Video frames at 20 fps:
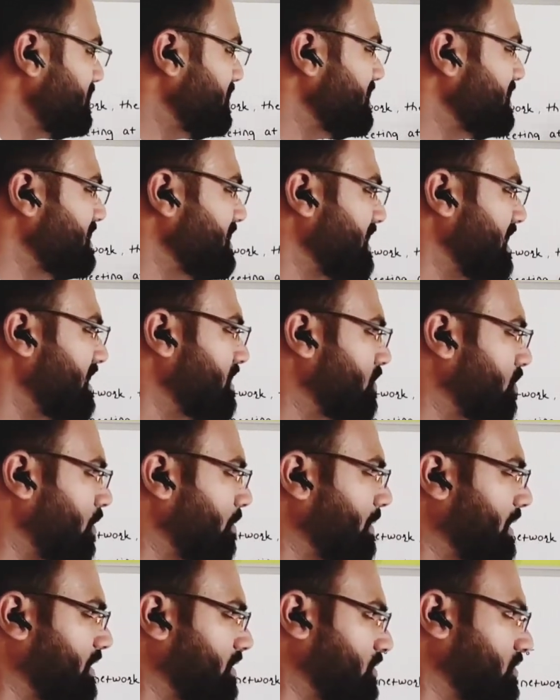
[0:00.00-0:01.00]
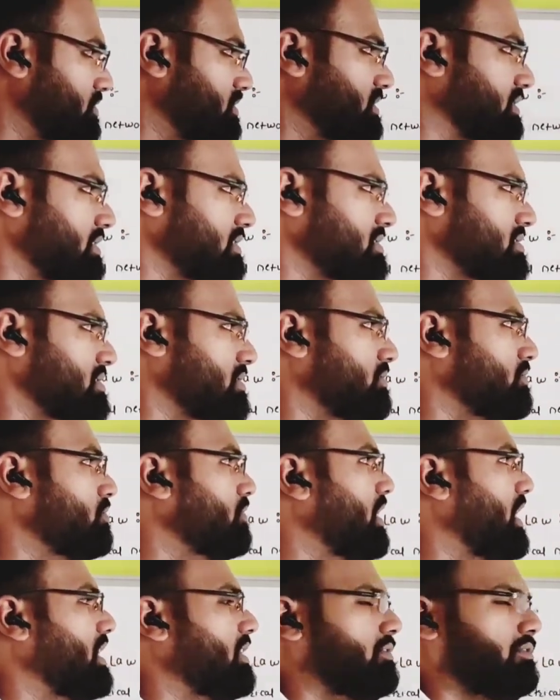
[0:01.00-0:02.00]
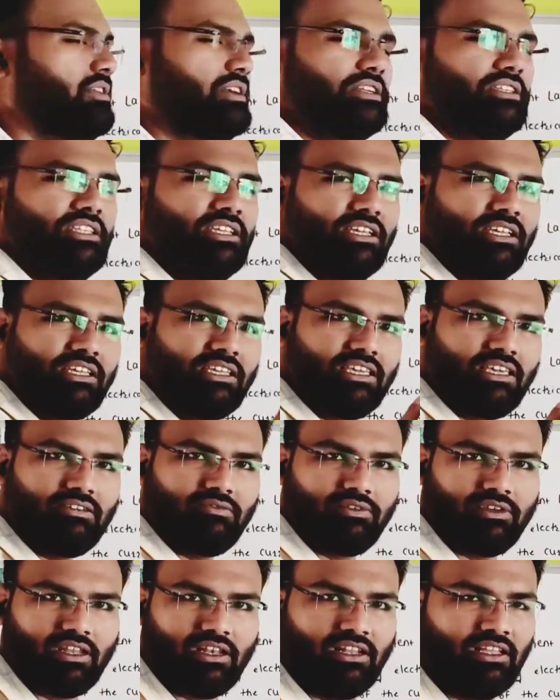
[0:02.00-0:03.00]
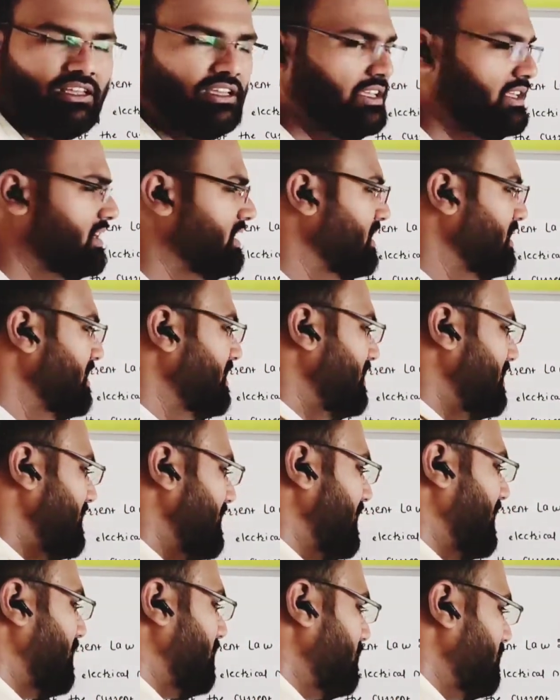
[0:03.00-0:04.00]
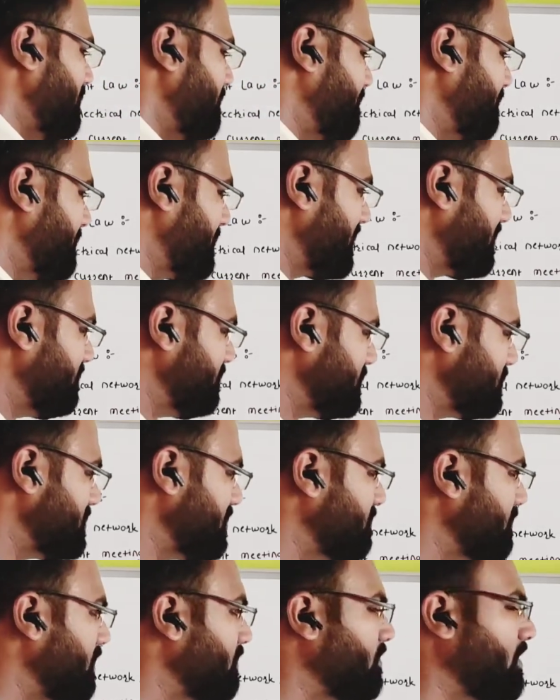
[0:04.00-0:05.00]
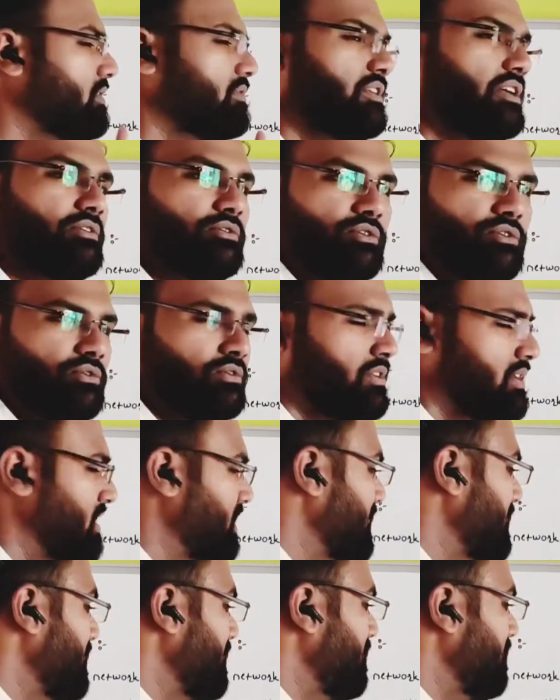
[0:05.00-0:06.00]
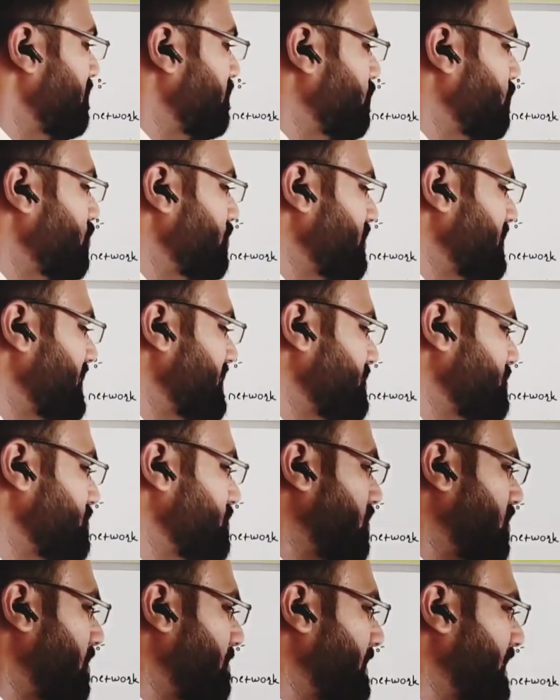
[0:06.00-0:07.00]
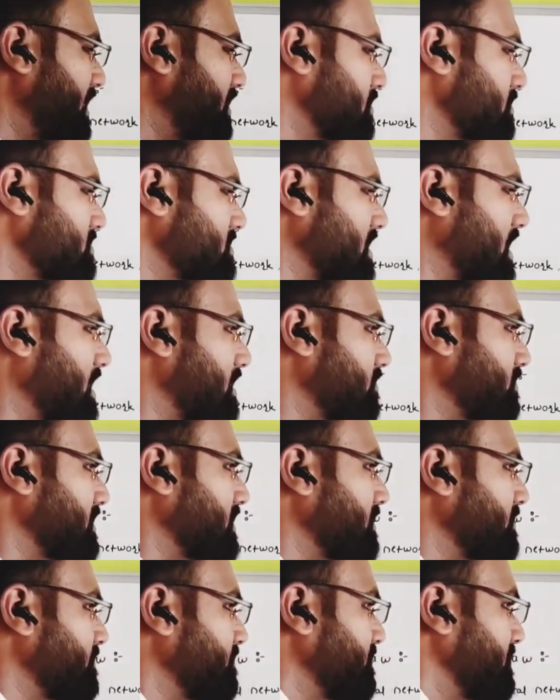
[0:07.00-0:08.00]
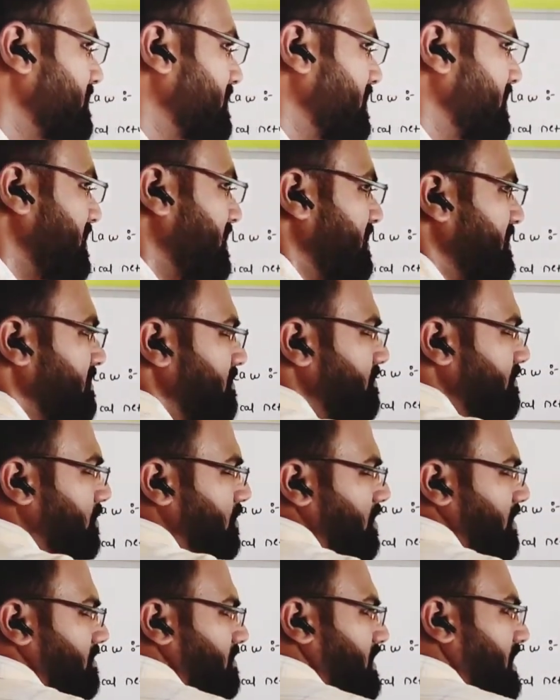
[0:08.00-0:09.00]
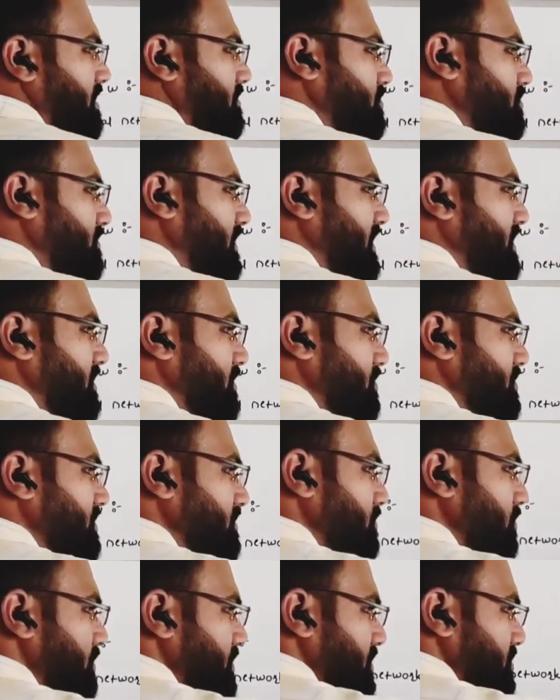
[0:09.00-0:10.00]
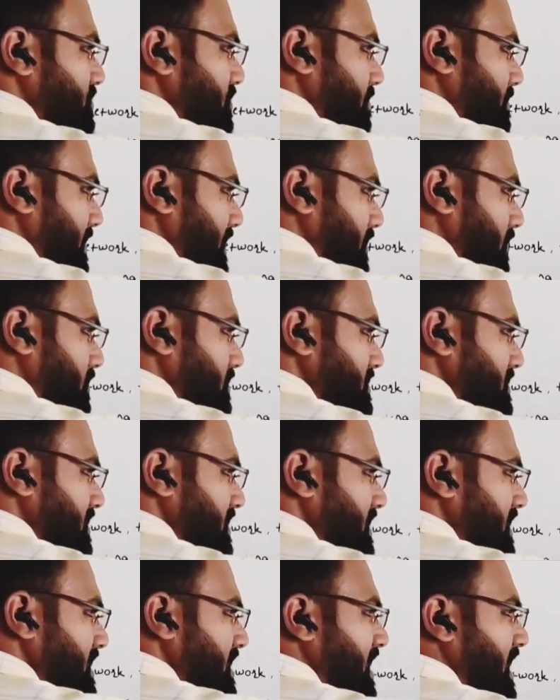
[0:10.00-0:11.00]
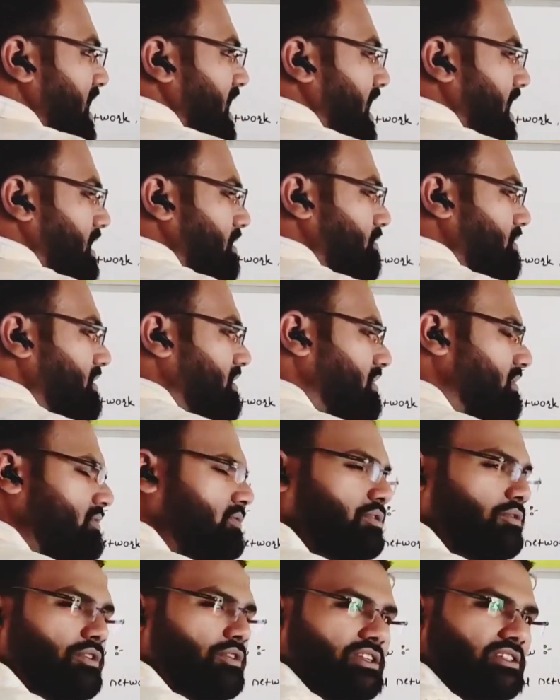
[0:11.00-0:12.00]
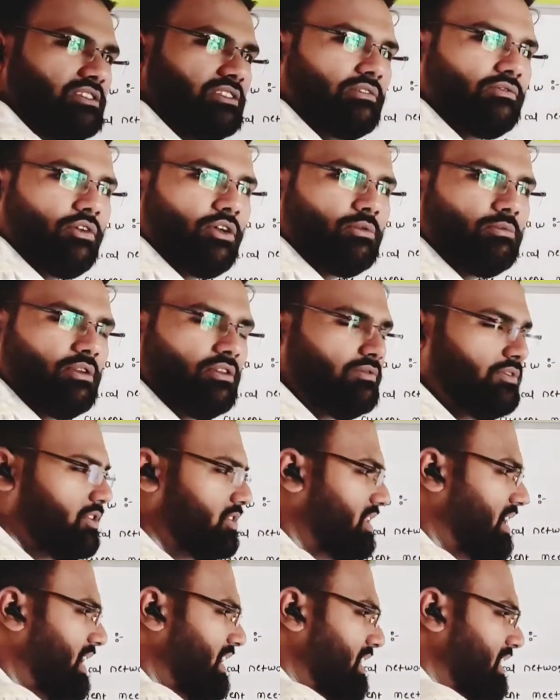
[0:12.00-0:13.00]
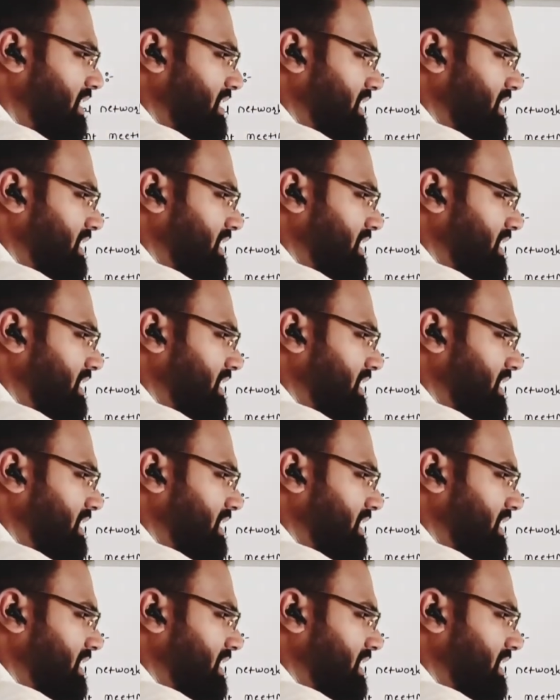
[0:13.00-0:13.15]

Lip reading: this and drop across this to calculate the KVL. Now, first of all, what we have to do? Voltage drop across R1. Or we have to find out the voltage drop across R1. So, what is the formula for that?